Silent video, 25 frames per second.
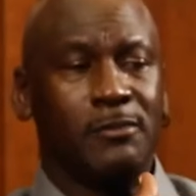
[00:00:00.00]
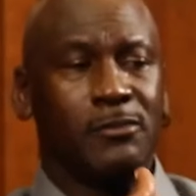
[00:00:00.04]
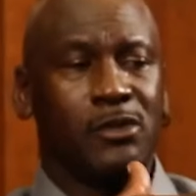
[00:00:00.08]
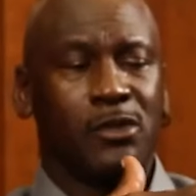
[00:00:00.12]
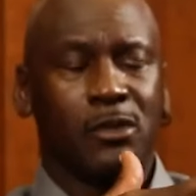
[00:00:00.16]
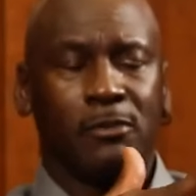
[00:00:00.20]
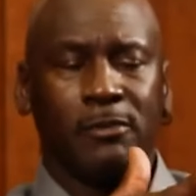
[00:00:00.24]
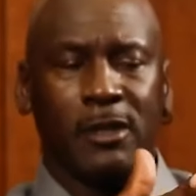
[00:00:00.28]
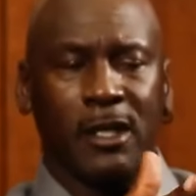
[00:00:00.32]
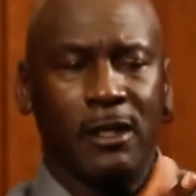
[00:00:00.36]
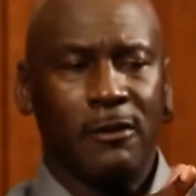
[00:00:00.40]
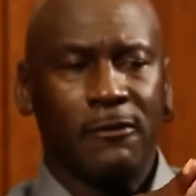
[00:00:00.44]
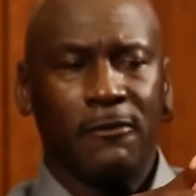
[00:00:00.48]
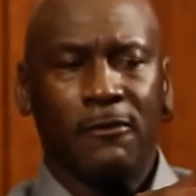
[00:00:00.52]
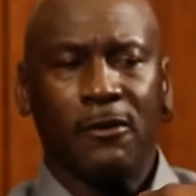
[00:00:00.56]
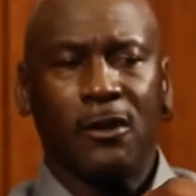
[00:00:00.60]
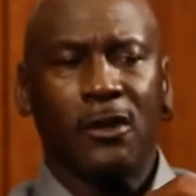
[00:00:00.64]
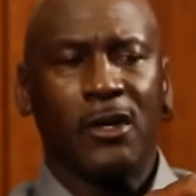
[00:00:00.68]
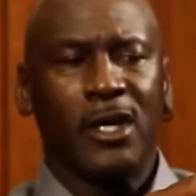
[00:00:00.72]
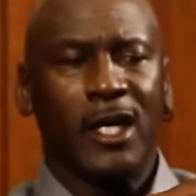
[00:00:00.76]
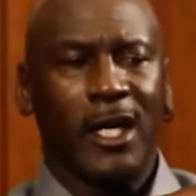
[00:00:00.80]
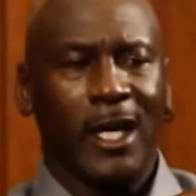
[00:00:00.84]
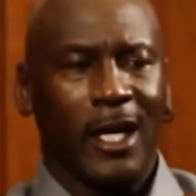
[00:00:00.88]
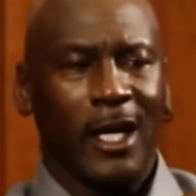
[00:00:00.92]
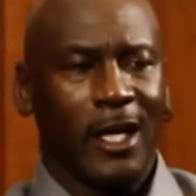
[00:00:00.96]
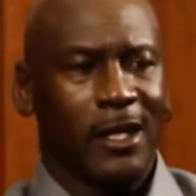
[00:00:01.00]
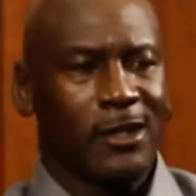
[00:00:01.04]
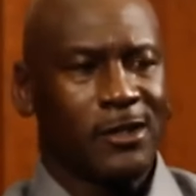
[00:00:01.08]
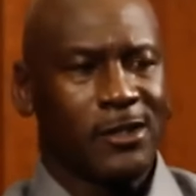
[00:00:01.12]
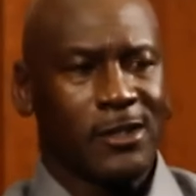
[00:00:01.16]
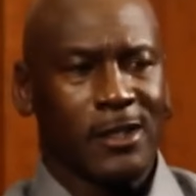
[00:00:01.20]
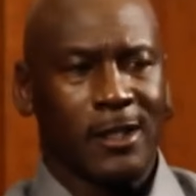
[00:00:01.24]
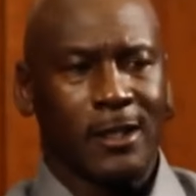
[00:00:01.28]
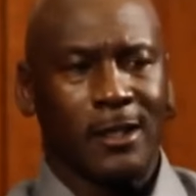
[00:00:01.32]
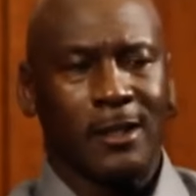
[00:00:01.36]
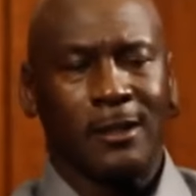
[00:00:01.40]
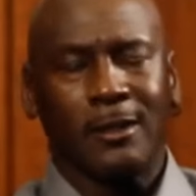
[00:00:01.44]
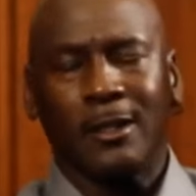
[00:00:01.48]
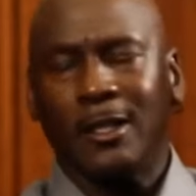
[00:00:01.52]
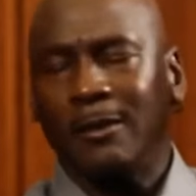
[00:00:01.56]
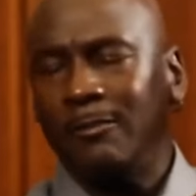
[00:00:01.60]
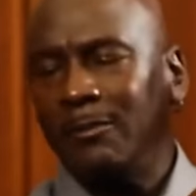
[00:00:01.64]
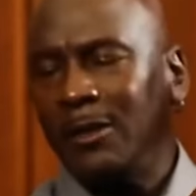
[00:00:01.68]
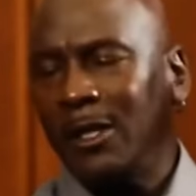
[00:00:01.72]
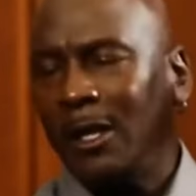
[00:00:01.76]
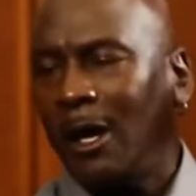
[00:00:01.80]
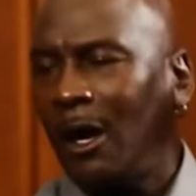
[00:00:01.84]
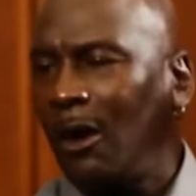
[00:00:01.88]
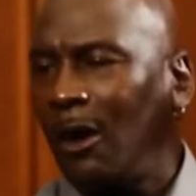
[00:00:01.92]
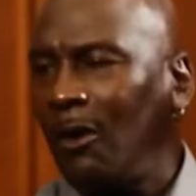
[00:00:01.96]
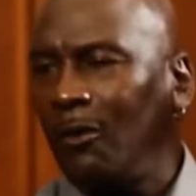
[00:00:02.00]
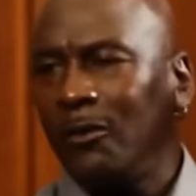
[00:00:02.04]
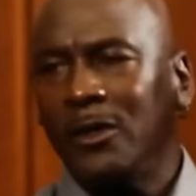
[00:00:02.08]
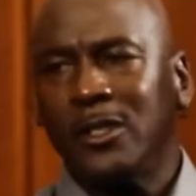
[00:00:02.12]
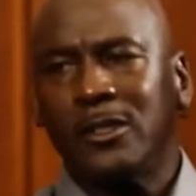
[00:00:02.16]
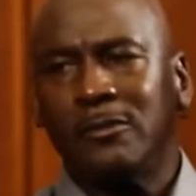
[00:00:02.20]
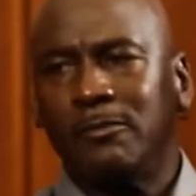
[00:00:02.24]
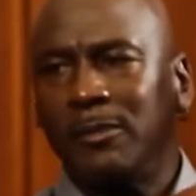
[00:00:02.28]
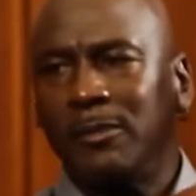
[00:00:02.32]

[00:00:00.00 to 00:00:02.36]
of friends and associates across various